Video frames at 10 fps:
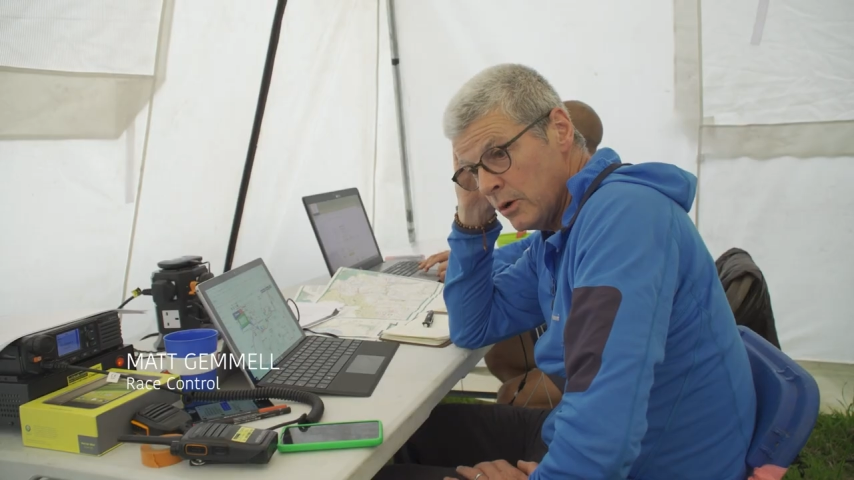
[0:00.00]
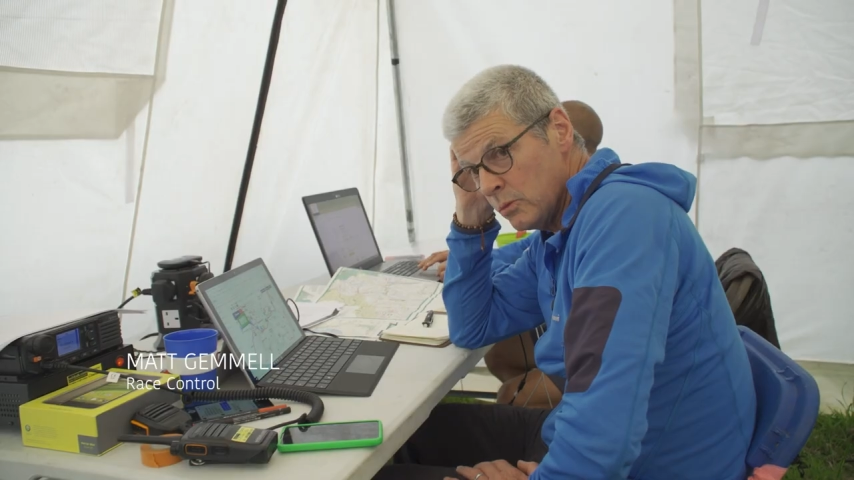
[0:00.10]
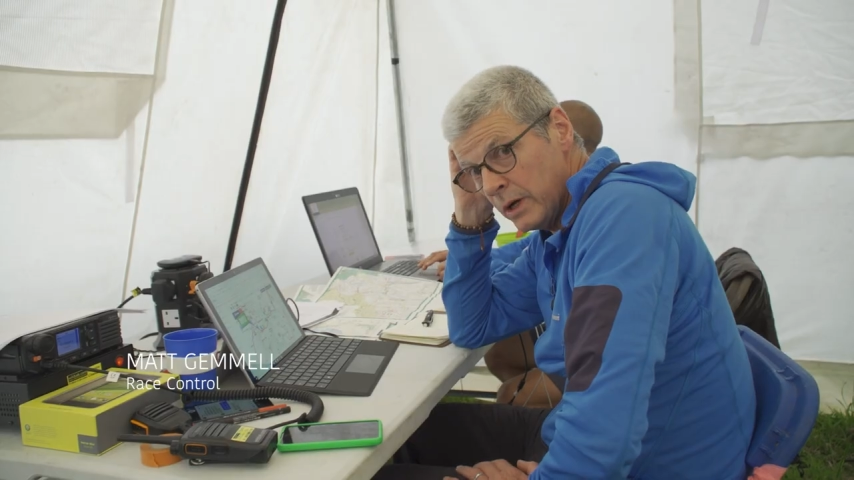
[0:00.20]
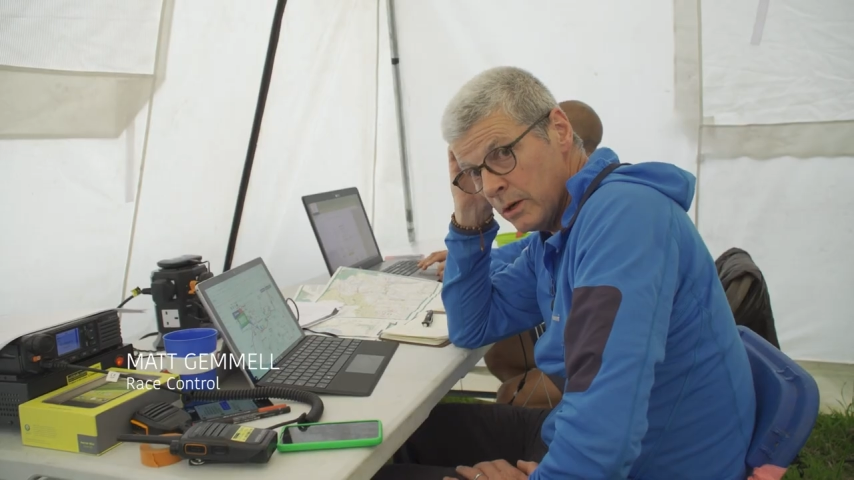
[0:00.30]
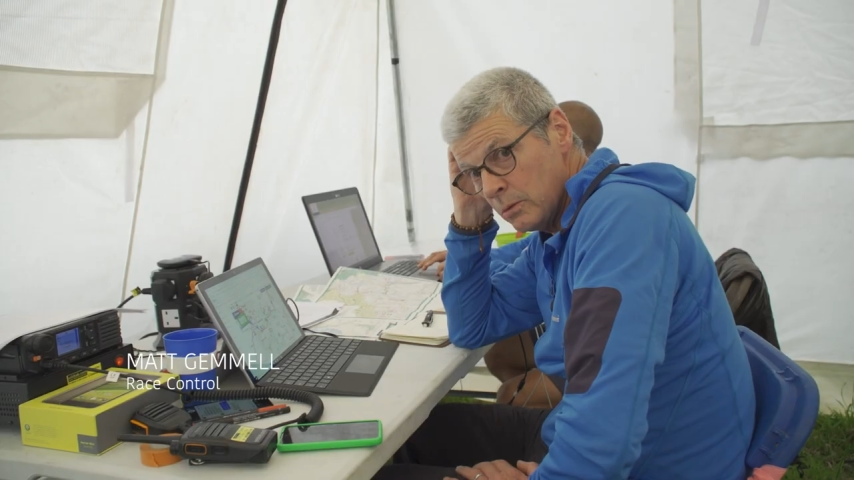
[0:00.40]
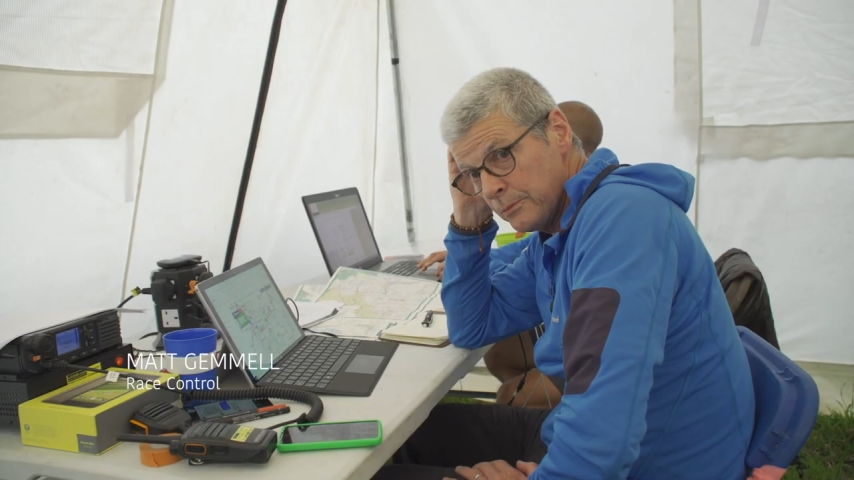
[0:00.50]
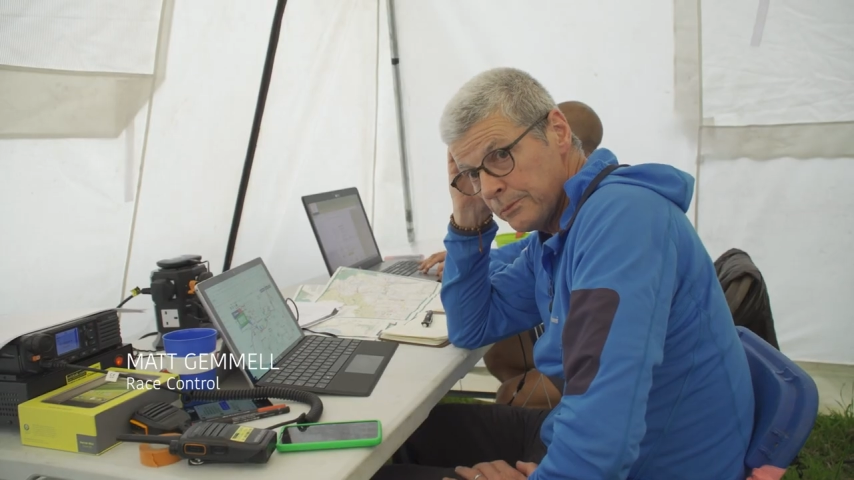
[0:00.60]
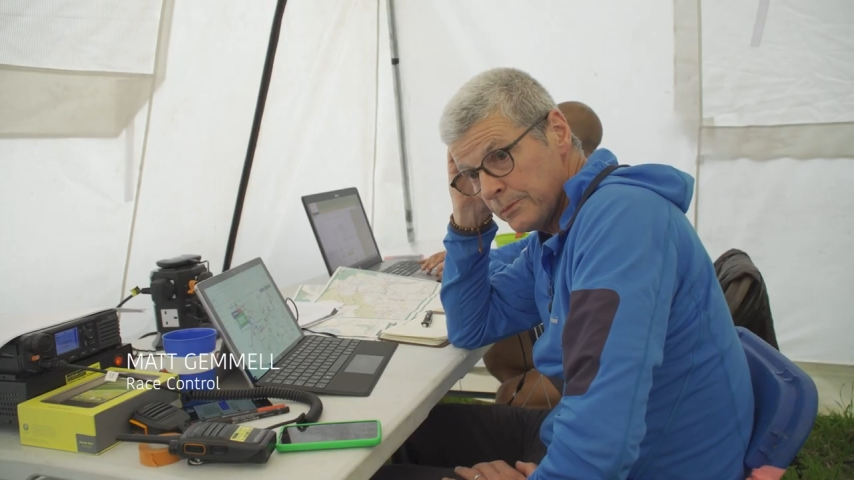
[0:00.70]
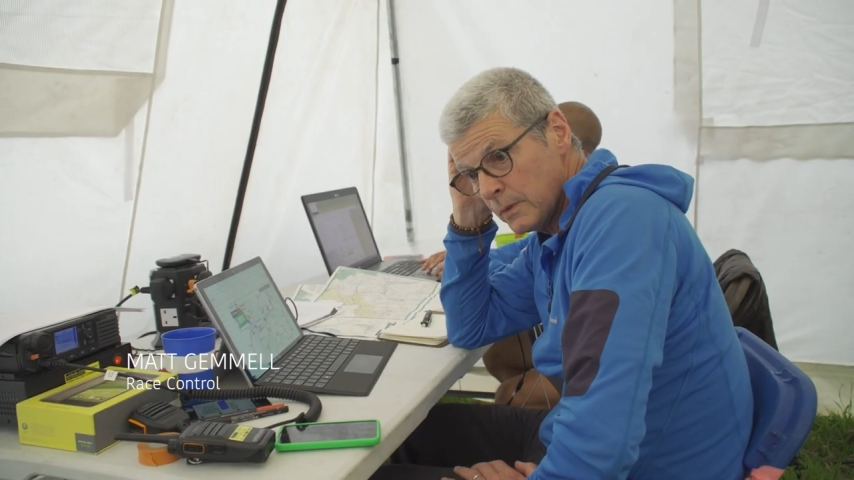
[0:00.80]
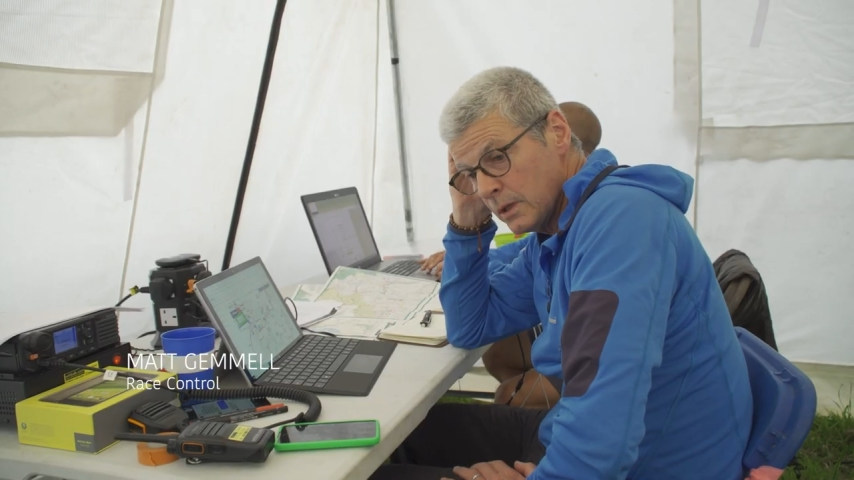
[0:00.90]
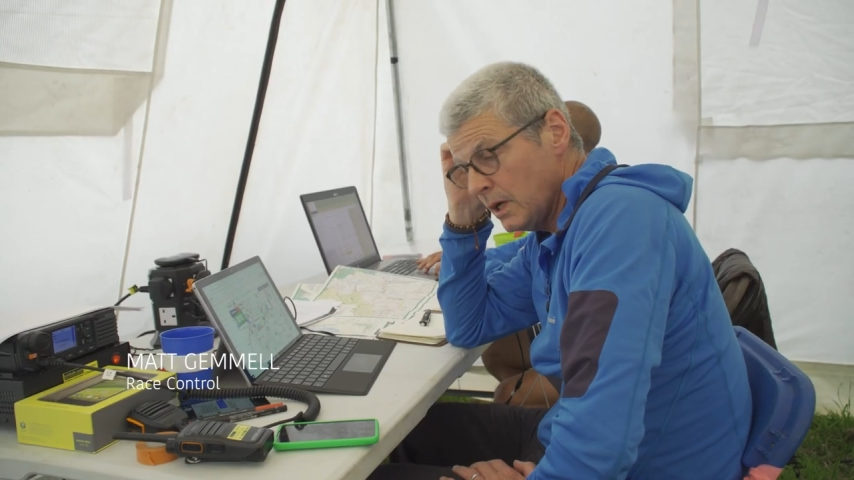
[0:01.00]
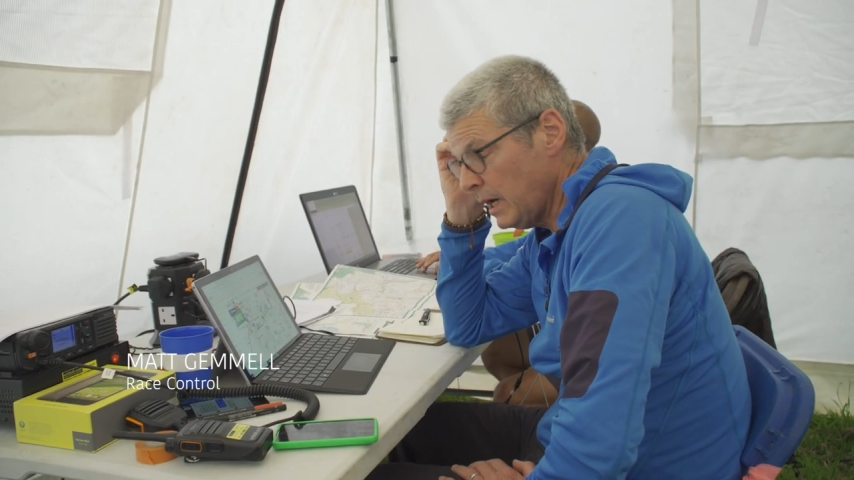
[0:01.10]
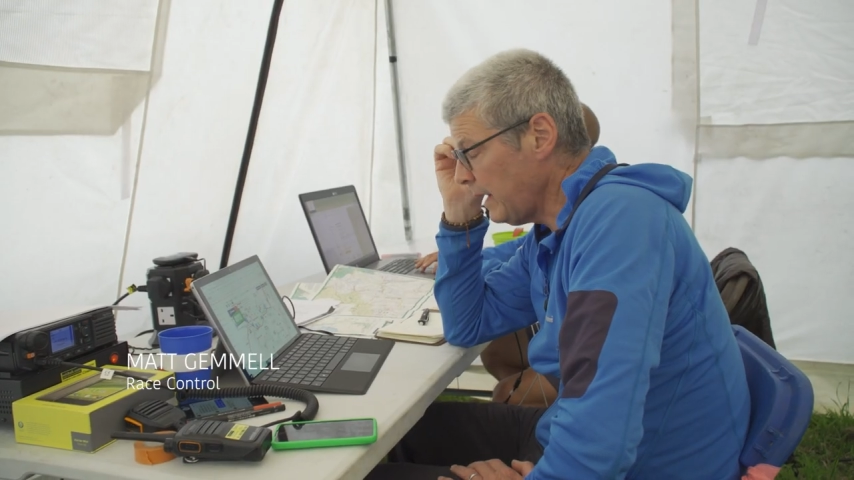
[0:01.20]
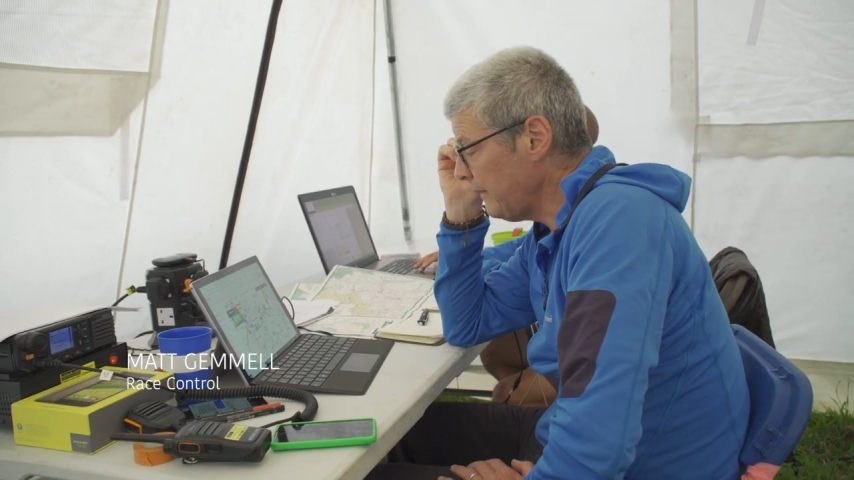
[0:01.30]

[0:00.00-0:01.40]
unwell, uh,